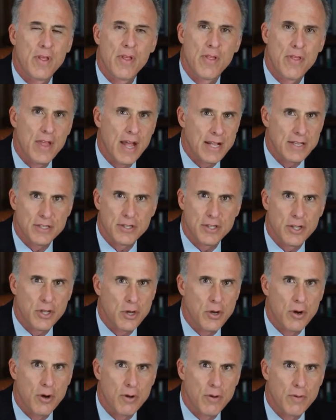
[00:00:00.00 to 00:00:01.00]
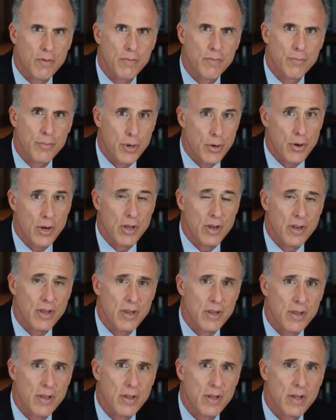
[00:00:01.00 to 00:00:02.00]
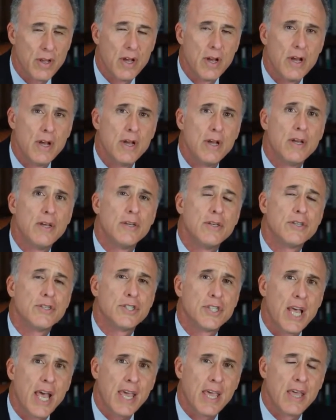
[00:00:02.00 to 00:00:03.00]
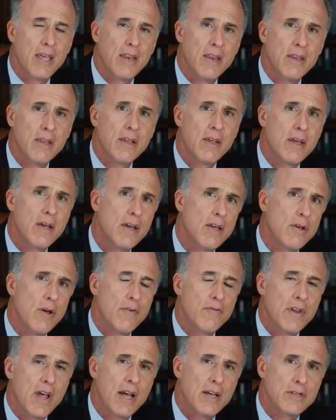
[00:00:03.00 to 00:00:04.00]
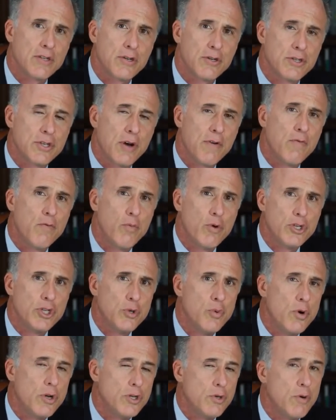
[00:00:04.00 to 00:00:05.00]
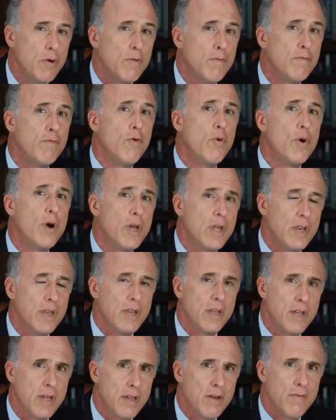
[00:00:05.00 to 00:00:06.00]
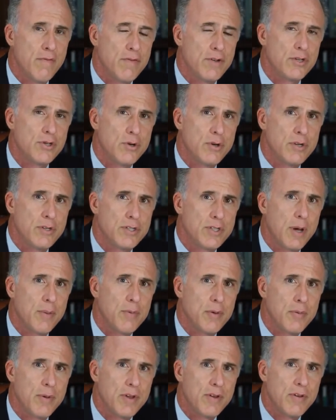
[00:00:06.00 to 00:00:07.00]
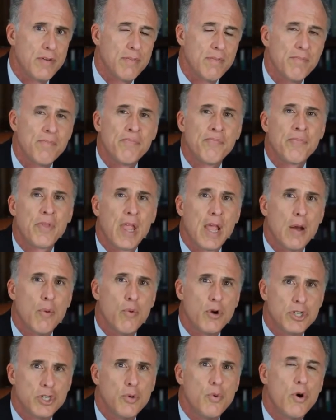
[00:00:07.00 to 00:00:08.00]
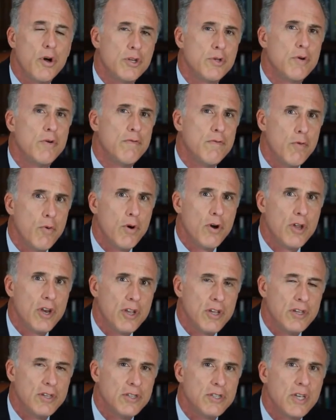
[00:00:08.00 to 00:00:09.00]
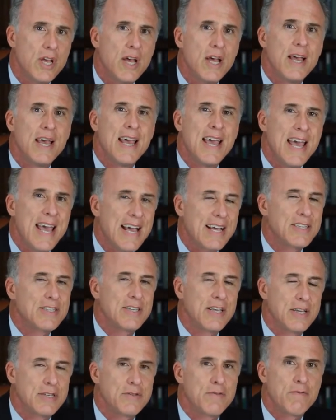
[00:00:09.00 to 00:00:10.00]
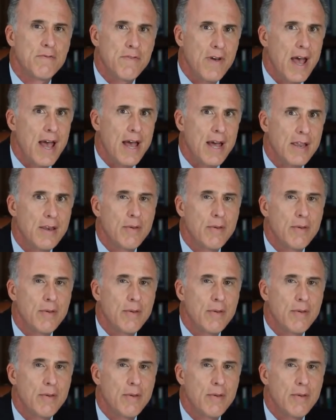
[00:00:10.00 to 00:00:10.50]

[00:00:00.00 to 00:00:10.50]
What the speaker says: That's the goal, period. Second, you have to ask yourself what you want to avoid in a fish oil supplement. And what you want to avoid is excess fat,